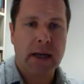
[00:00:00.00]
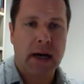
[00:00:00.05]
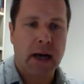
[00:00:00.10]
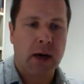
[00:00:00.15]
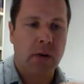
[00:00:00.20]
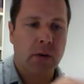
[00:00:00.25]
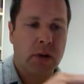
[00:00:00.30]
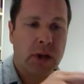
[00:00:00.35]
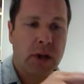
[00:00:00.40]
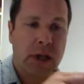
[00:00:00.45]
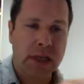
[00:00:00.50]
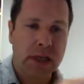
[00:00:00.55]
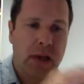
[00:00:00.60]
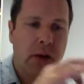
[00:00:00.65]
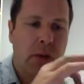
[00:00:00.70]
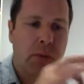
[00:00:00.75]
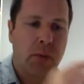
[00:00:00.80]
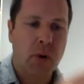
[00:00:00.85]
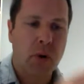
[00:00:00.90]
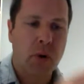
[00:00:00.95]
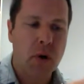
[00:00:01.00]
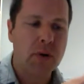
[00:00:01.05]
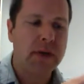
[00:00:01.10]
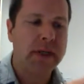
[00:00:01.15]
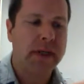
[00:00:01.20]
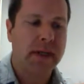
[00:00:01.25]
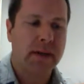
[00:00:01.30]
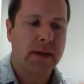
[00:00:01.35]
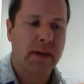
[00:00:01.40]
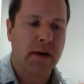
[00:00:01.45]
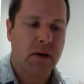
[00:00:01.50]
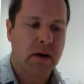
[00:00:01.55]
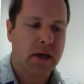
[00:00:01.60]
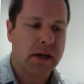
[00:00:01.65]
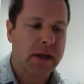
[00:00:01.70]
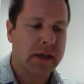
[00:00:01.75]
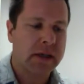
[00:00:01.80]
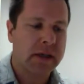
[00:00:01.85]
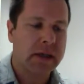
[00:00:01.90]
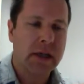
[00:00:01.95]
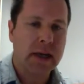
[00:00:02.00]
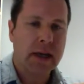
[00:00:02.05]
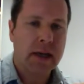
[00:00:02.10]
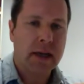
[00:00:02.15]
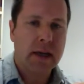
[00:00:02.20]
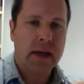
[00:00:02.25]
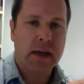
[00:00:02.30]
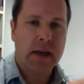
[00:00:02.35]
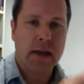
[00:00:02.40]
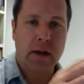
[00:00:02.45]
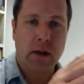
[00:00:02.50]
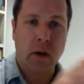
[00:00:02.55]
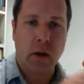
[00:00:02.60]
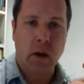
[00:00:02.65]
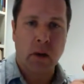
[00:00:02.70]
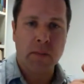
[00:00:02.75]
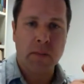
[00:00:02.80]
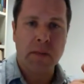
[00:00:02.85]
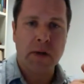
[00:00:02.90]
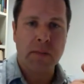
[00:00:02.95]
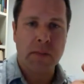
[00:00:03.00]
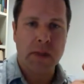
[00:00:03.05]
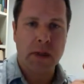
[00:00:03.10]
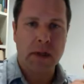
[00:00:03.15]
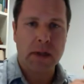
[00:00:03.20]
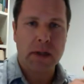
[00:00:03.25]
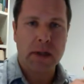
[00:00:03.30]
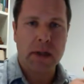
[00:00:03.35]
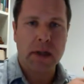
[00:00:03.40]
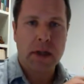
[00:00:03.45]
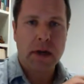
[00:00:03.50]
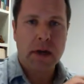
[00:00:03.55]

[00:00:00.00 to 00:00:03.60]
how little protein there is in almond milk,